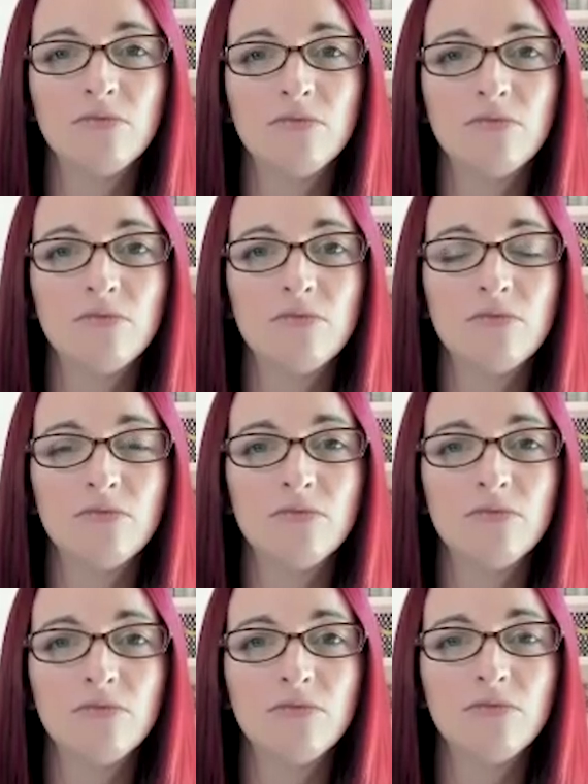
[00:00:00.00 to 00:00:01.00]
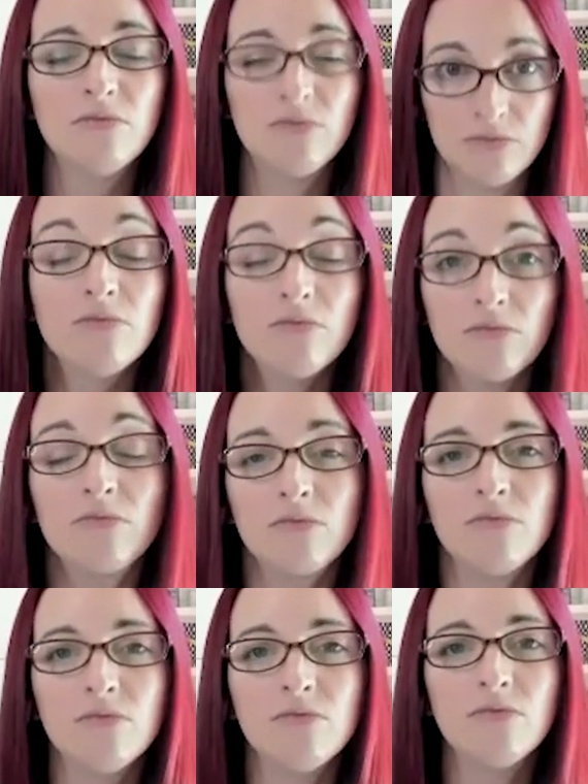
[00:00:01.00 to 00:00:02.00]

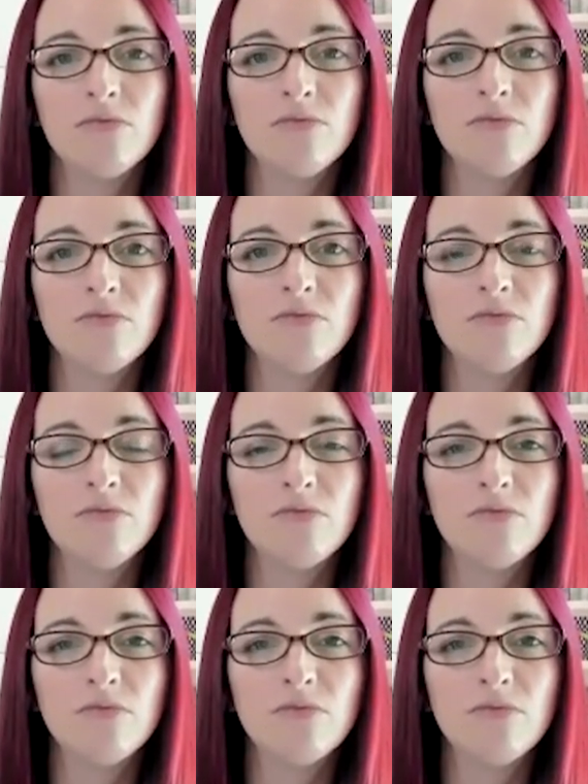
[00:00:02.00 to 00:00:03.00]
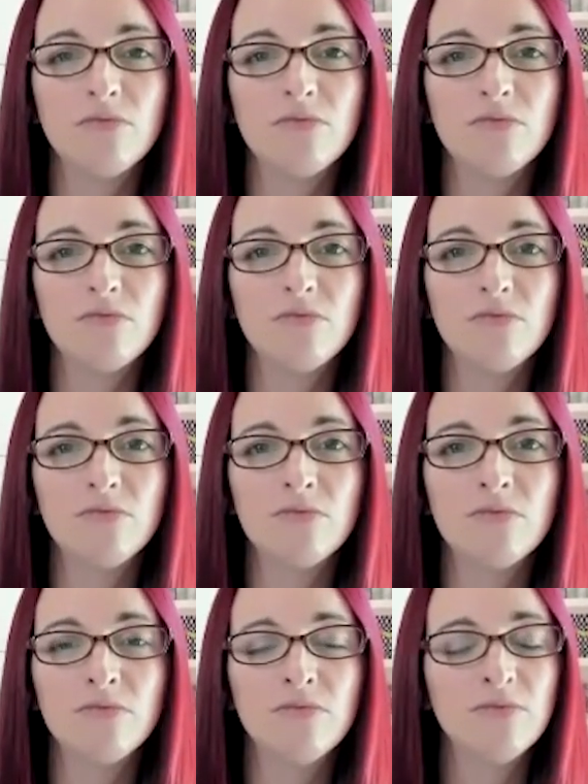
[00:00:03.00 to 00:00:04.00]

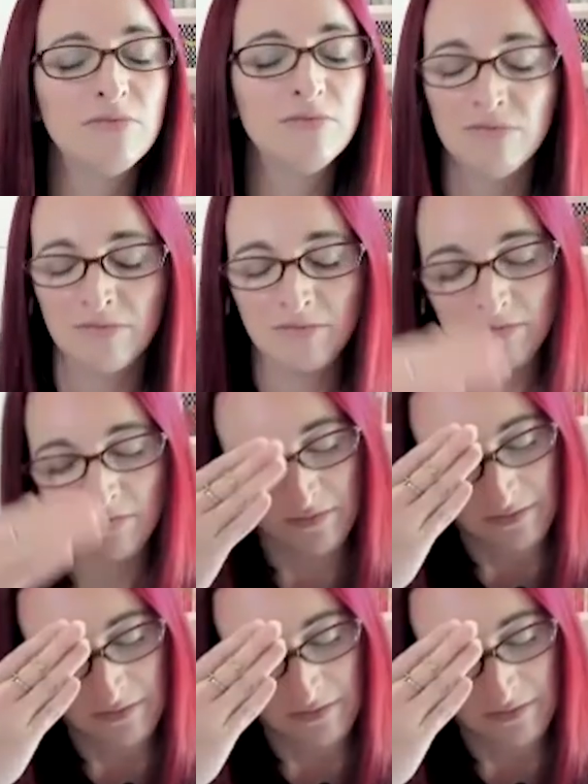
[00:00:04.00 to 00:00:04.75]
The person shown says nothing.